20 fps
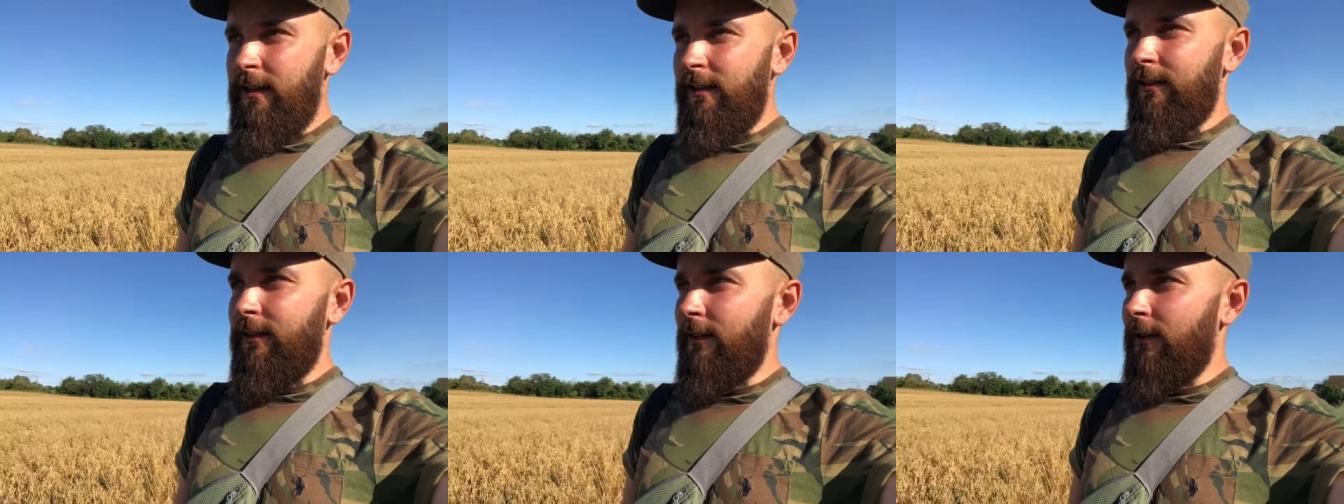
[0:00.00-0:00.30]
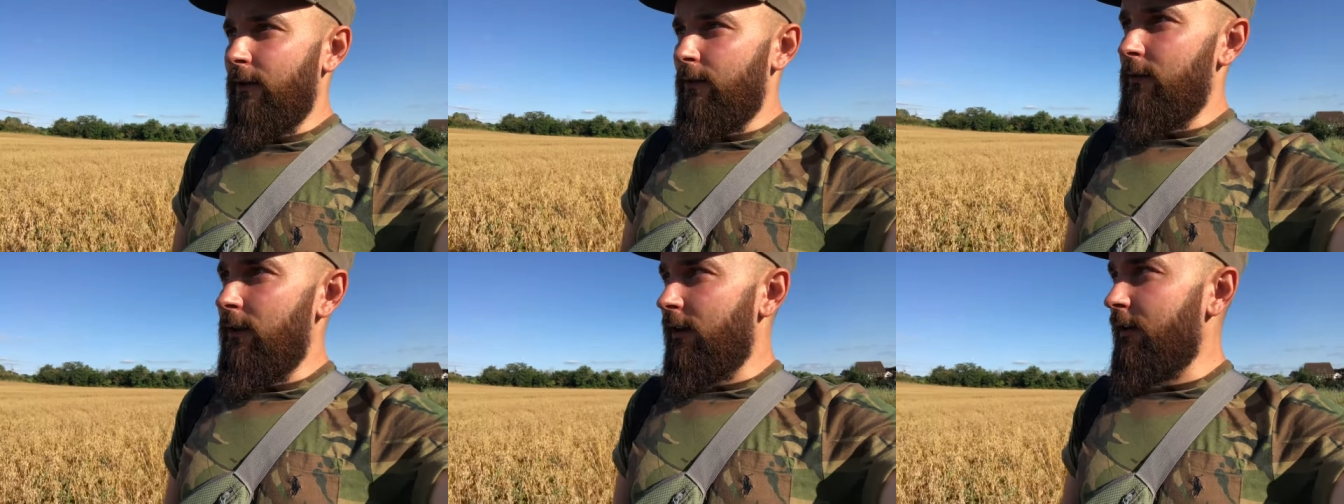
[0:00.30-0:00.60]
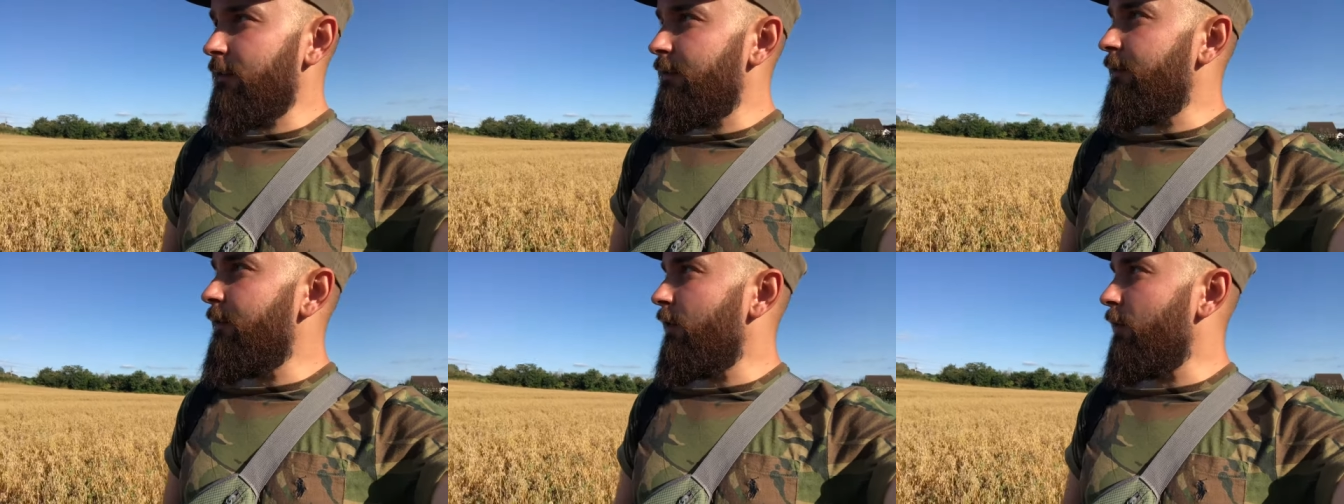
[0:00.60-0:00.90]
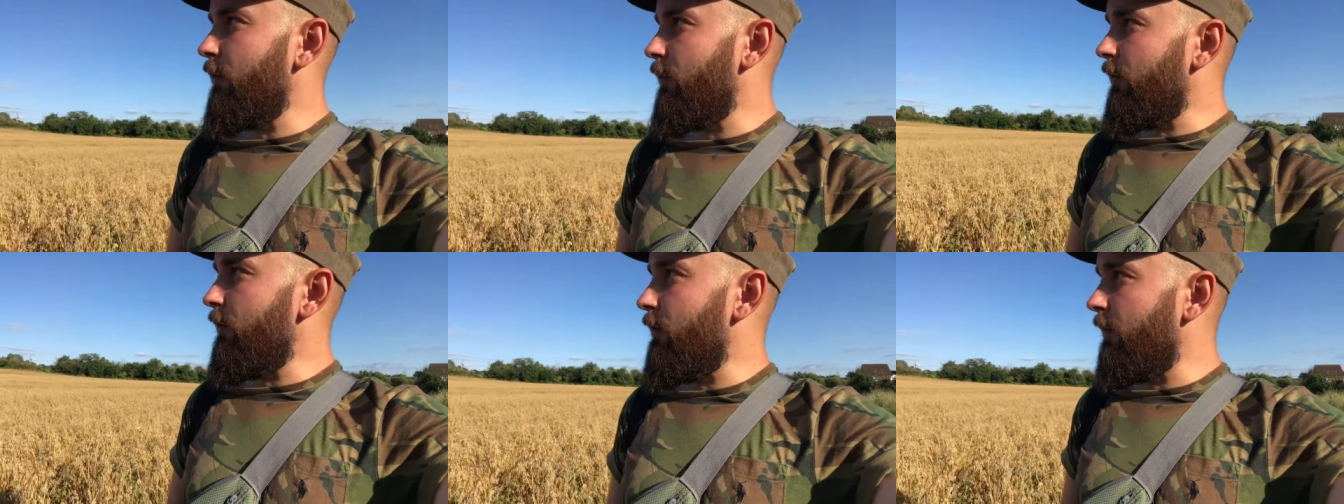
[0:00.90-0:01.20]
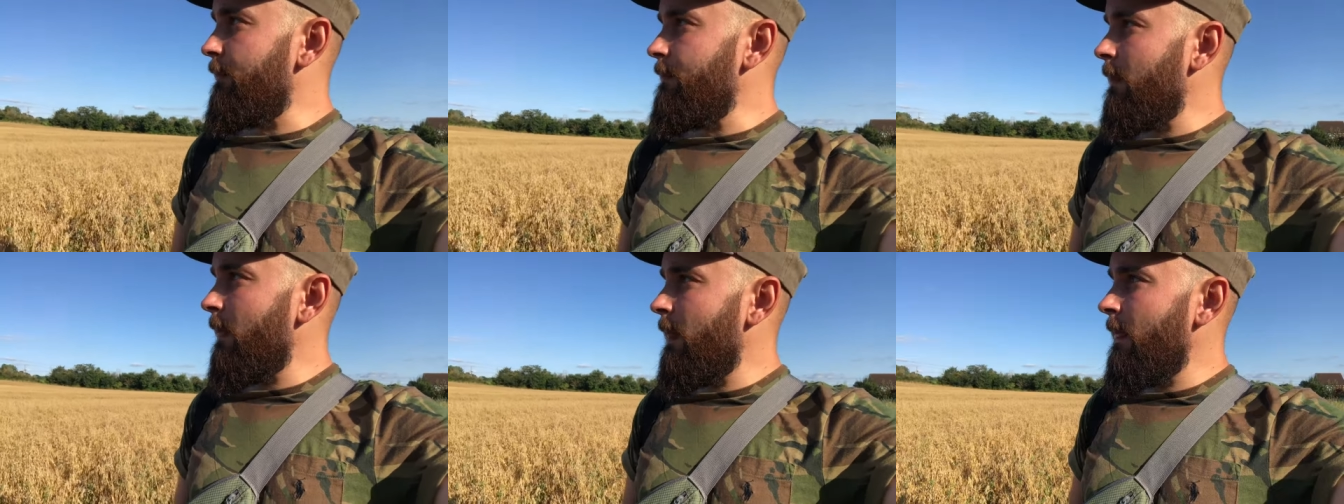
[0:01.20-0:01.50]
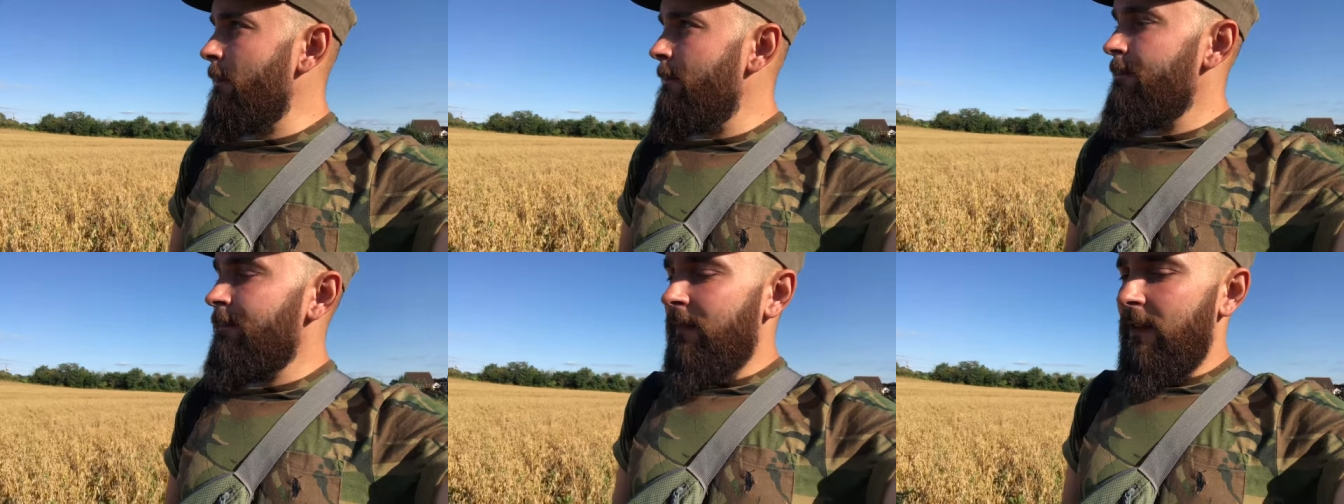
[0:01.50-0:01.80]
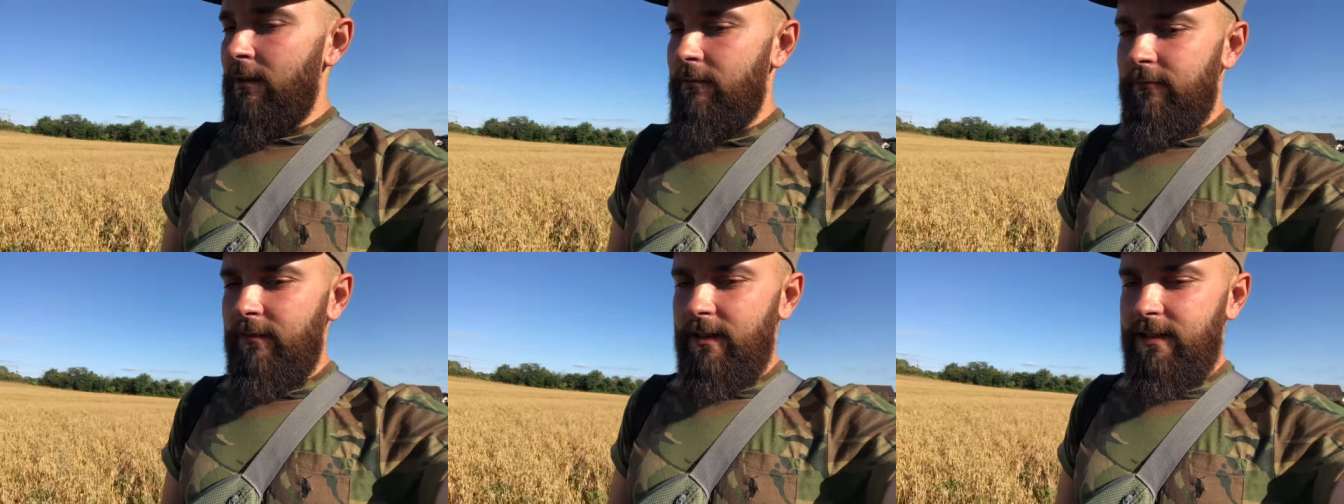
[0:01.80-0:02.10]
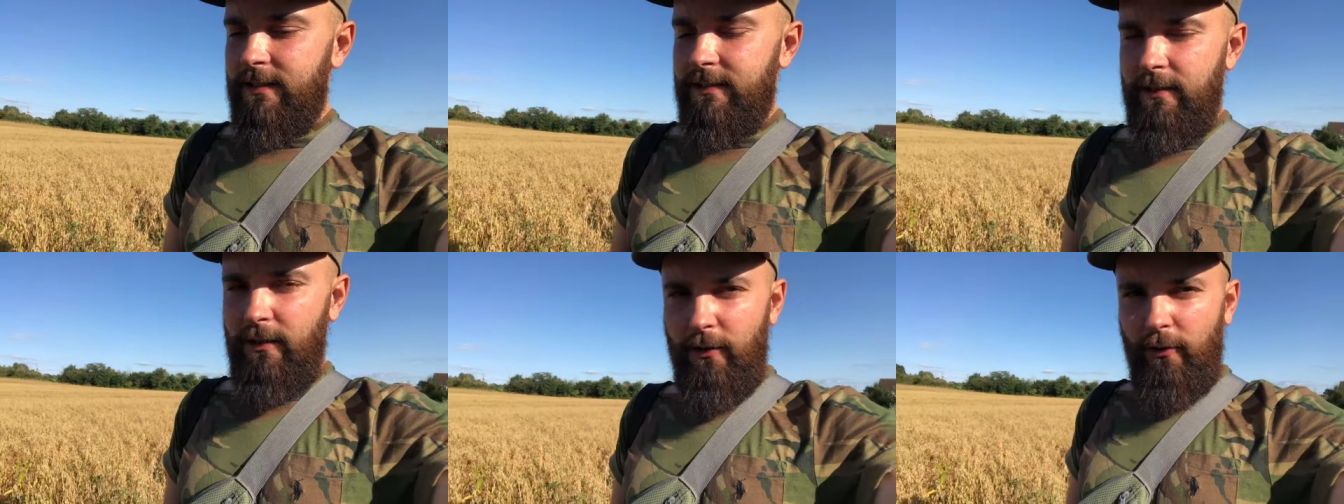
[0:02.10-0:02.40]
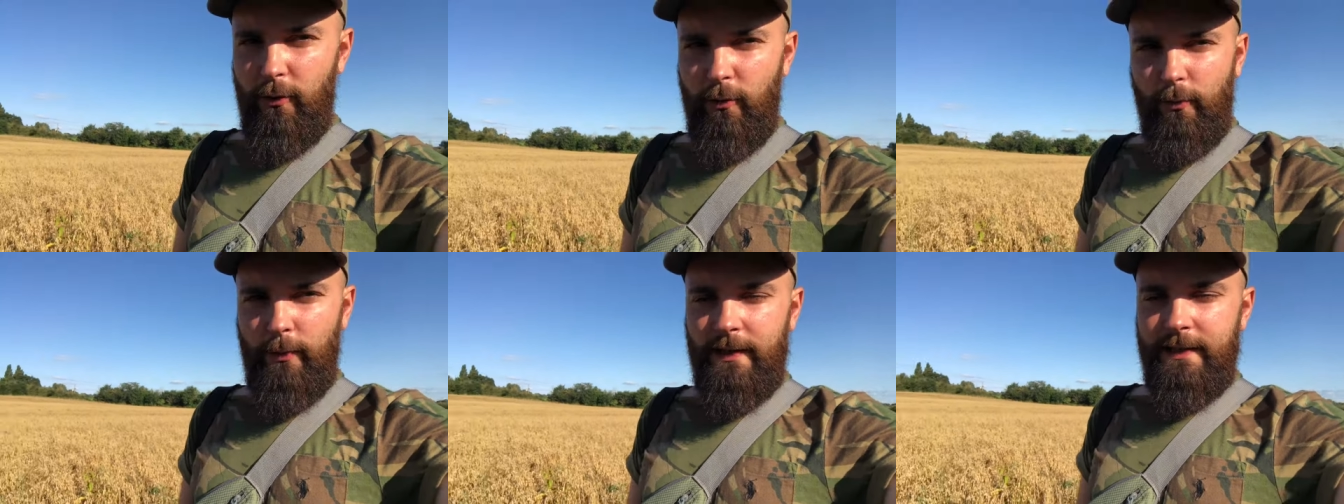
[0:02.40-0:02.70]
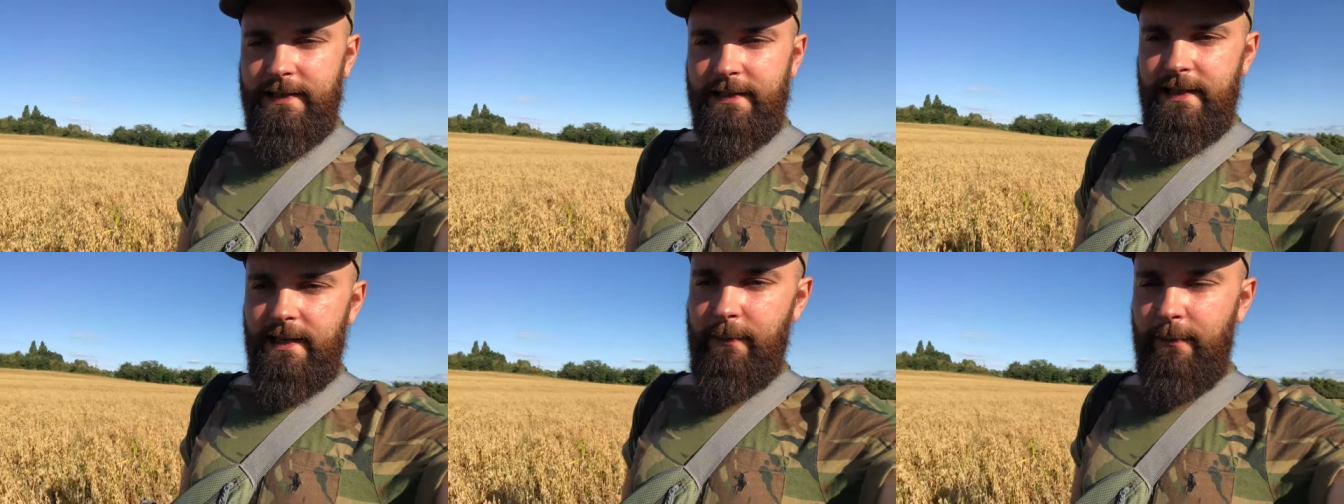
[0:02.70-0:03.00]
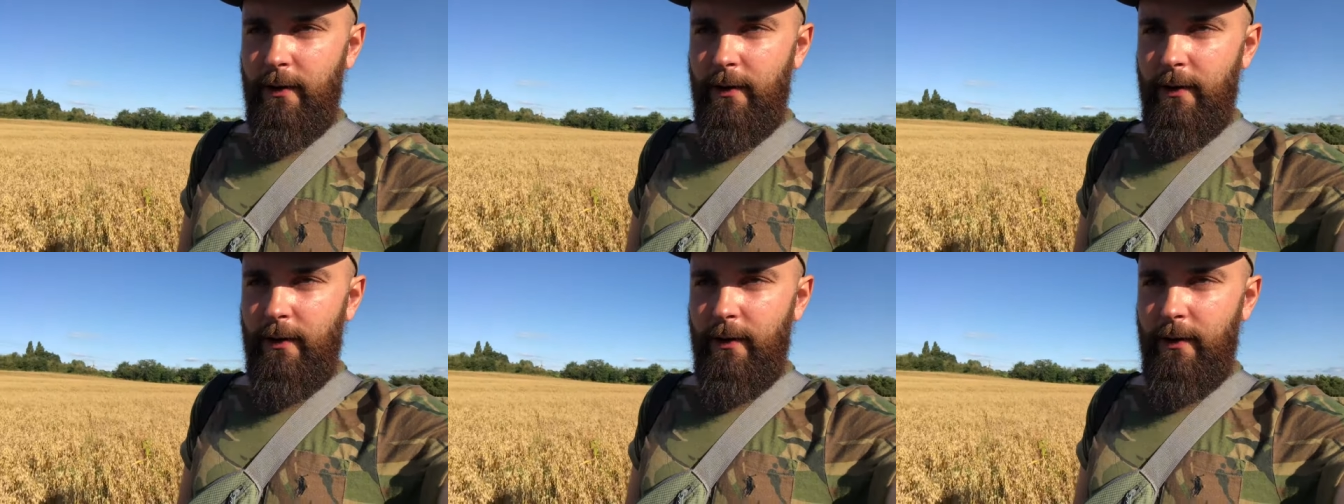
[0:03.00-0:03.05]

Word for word: No luck for redstart or wheatear,